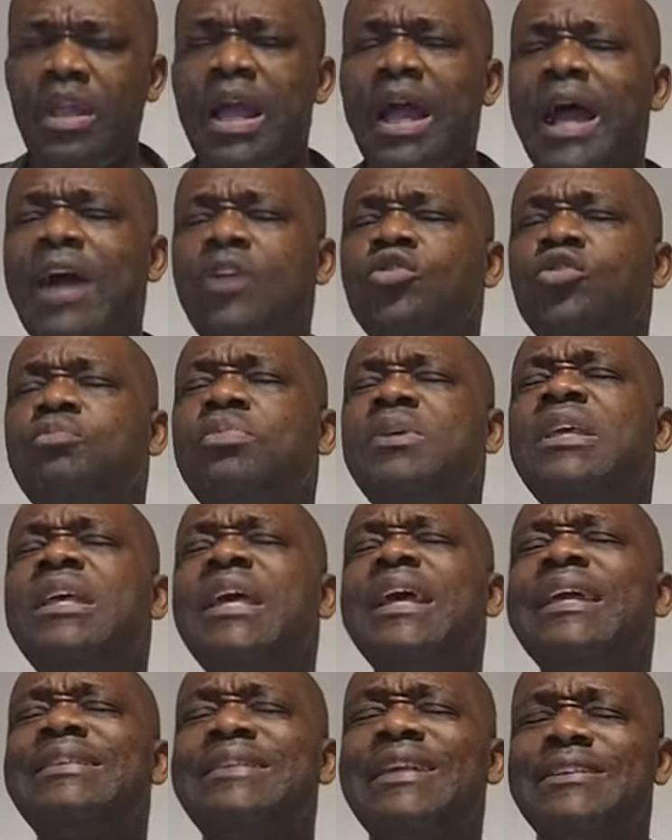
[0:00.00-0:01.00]
and will be
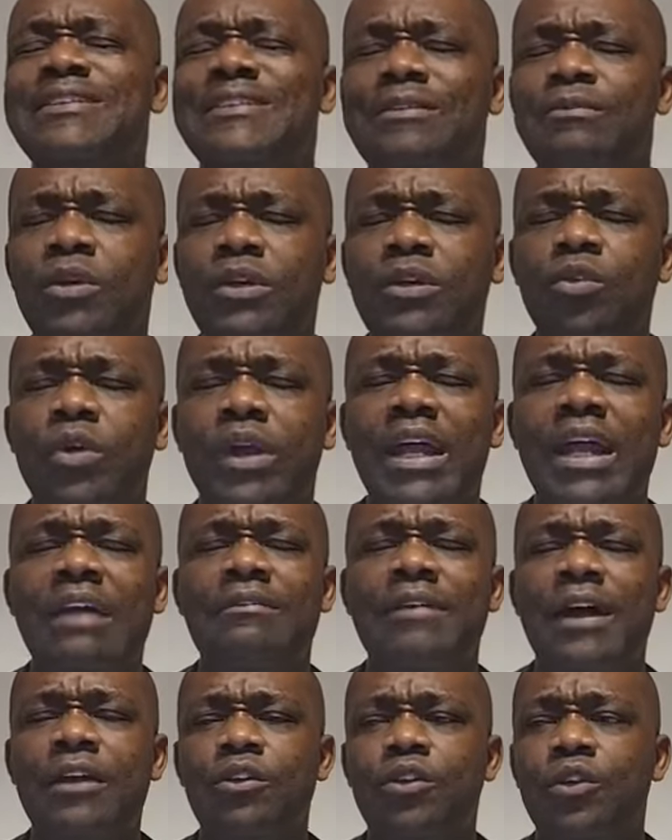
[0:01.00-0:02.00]
a testimony
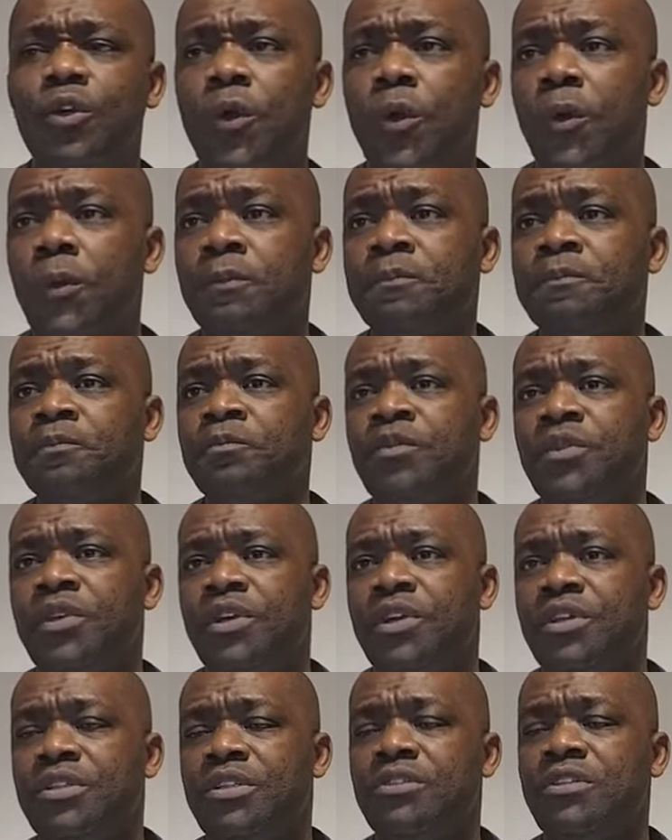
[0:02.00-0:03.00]
wherever you go
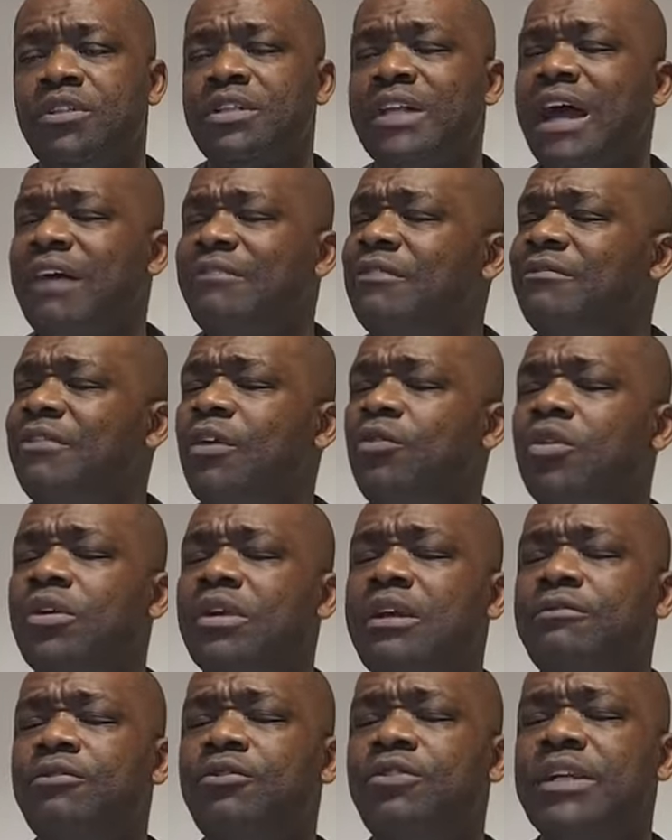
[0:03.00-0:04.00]
in jesus have a very
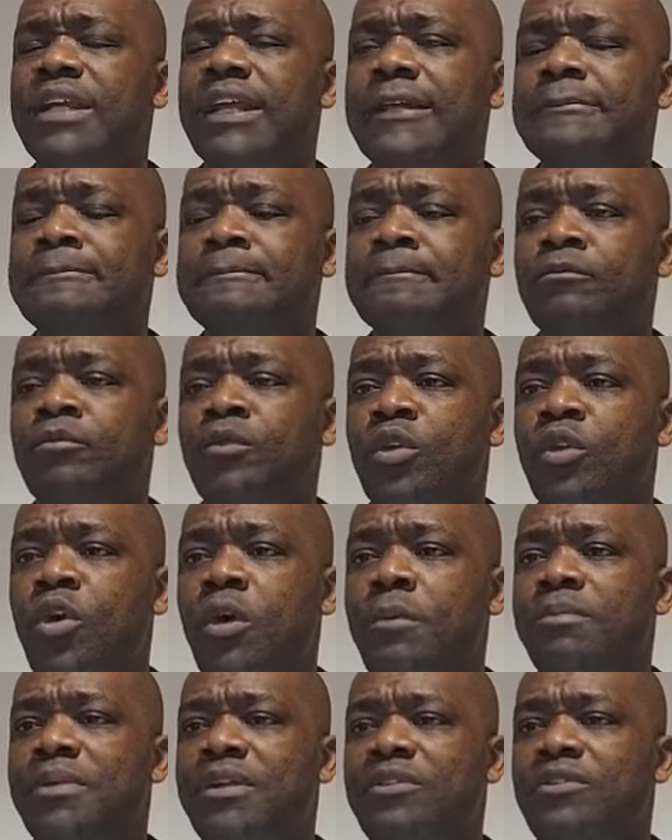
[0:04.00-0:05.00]
wonderful day
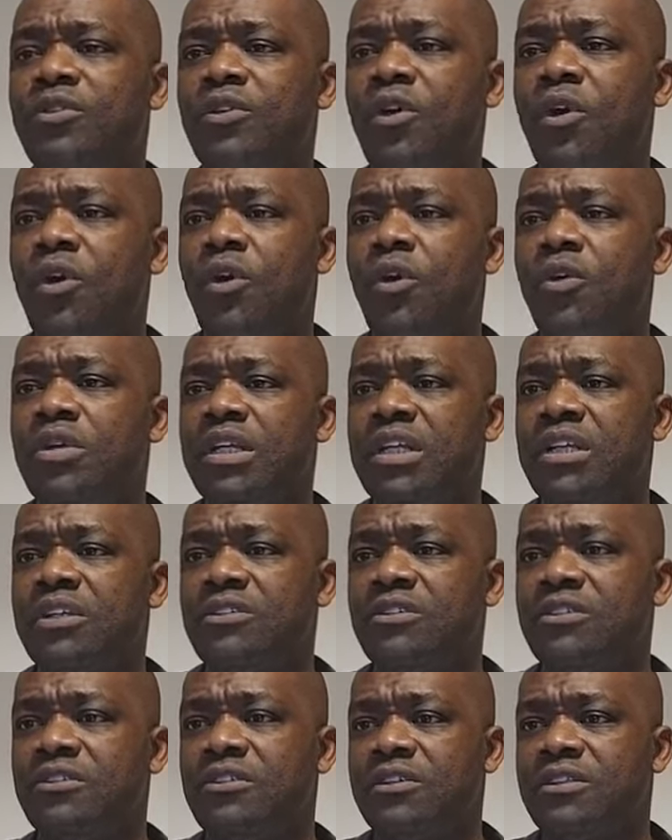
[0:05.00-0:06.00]
god bless you all in
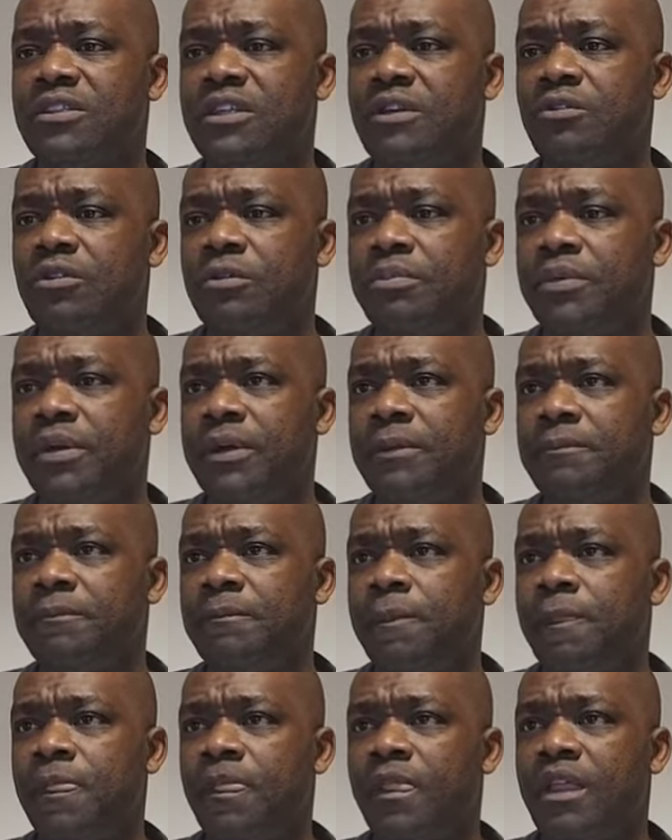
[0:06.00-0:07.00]
jesus name we pray
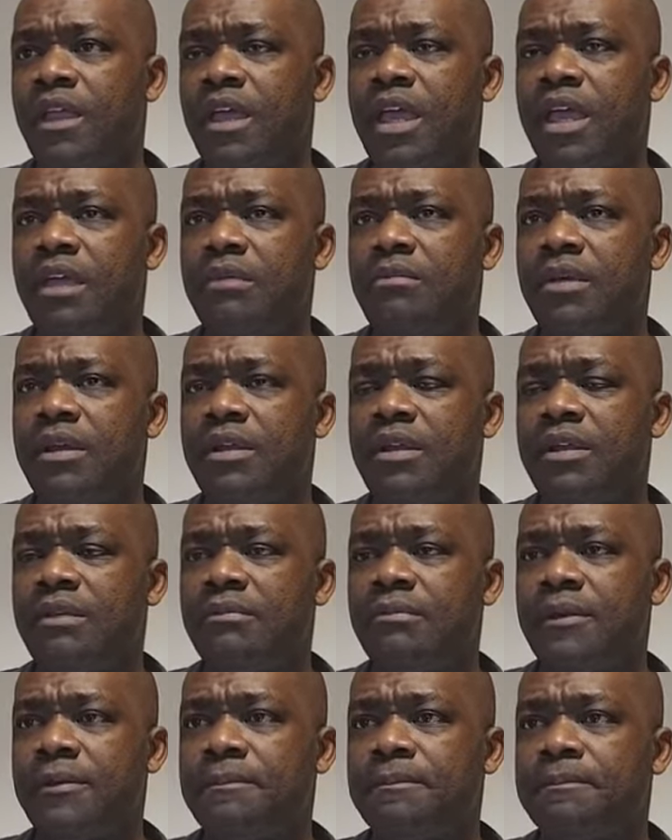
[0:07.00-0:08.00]
amen and
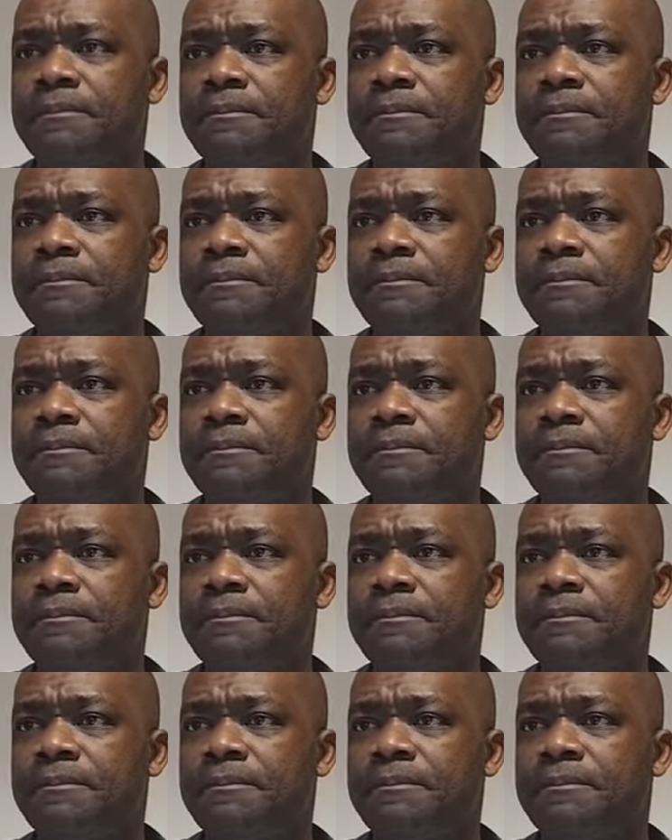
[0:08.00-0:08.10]
amen